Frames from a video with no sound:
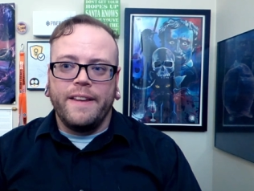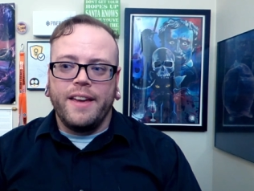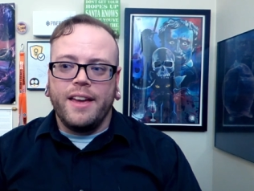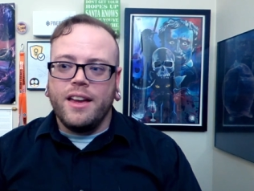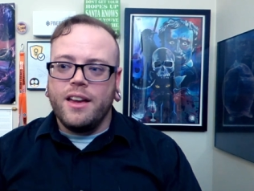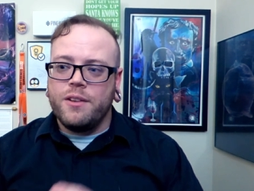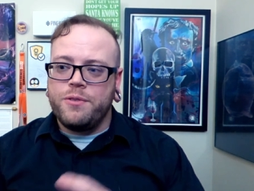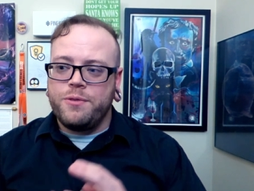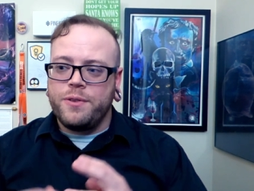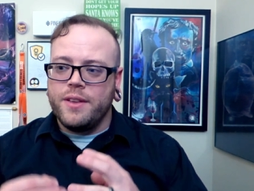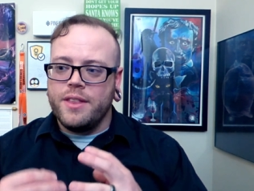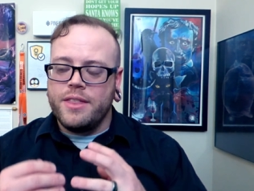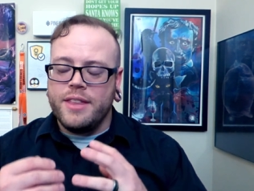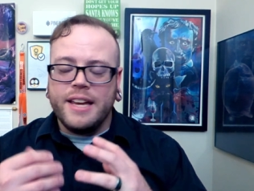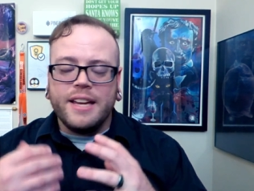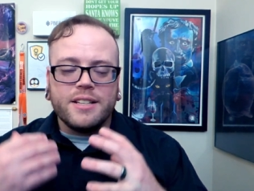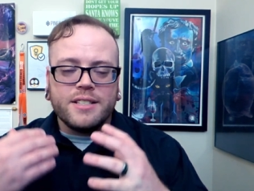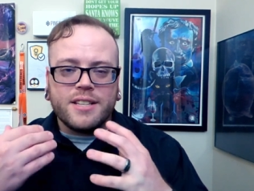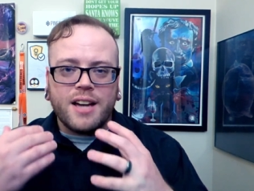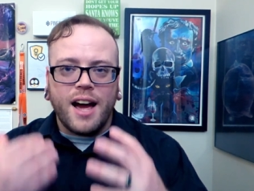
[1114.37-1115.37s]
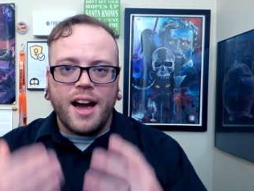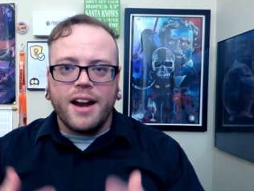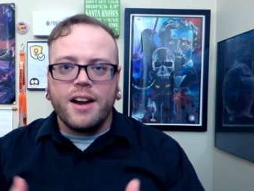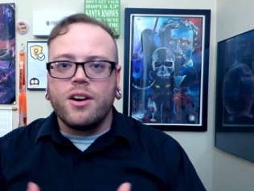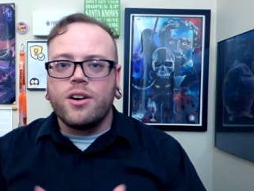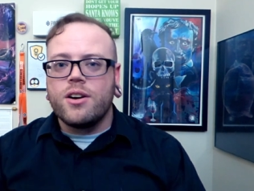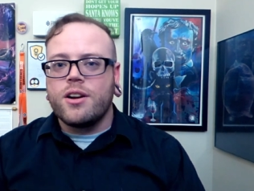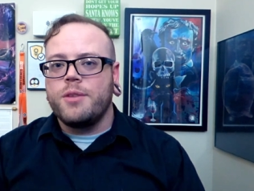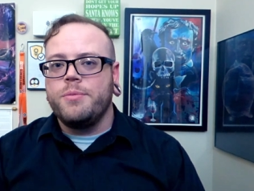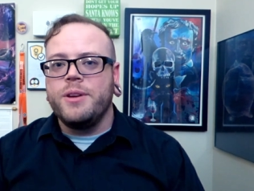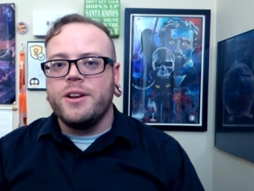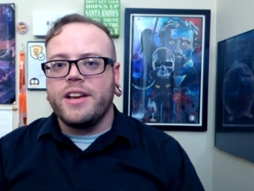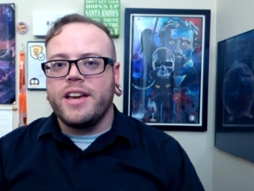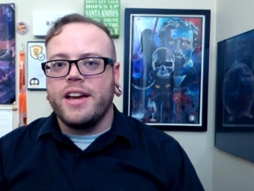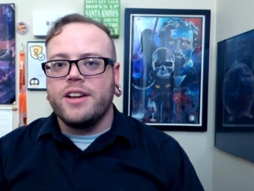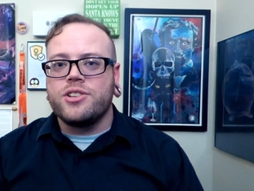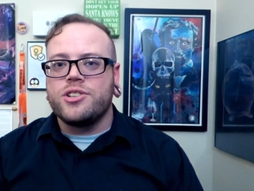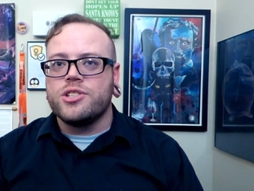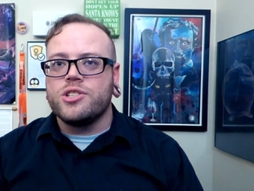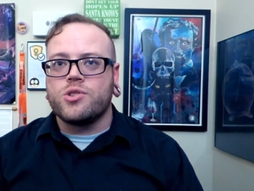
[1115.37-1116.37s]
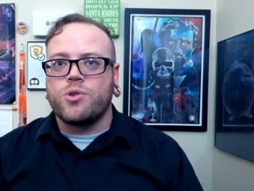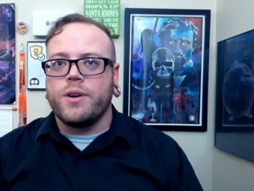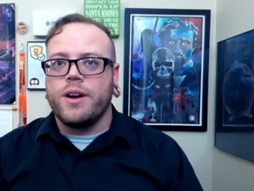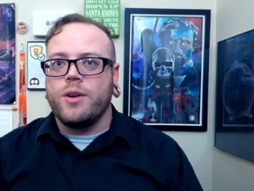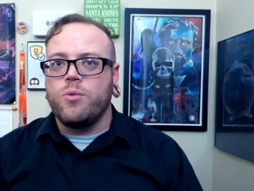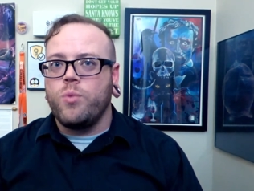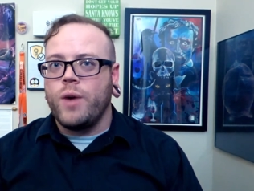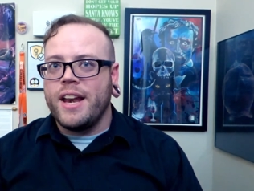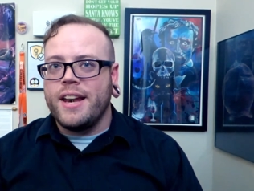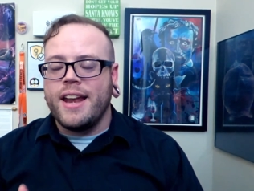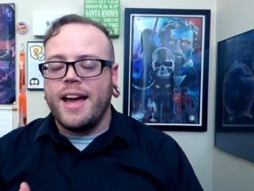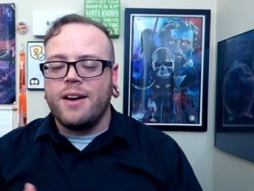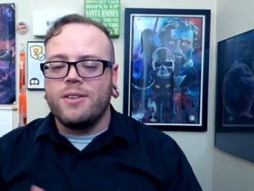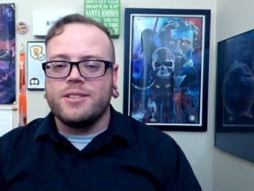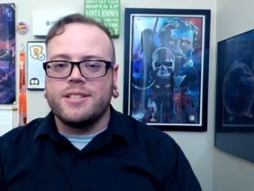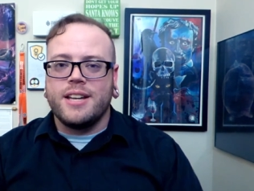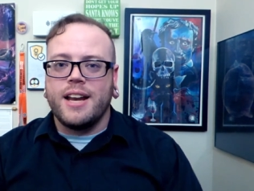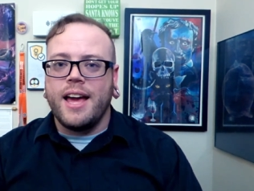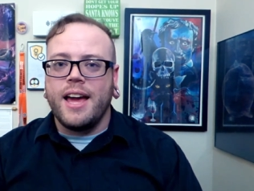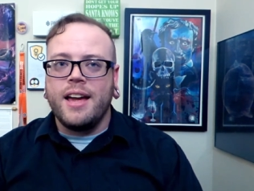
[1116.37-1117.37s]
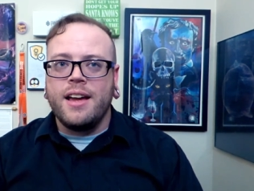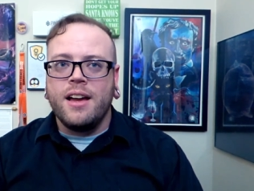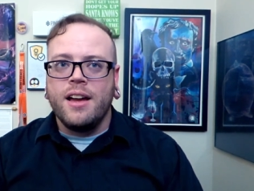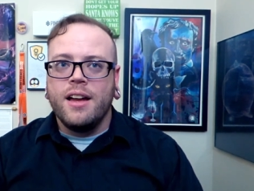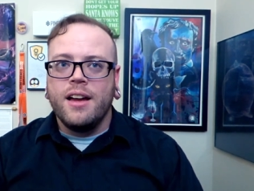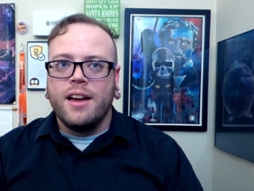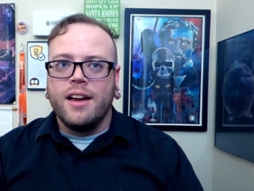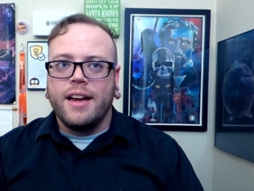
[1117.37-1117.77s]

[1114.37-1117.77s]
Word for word: If the entire communications grid went down today,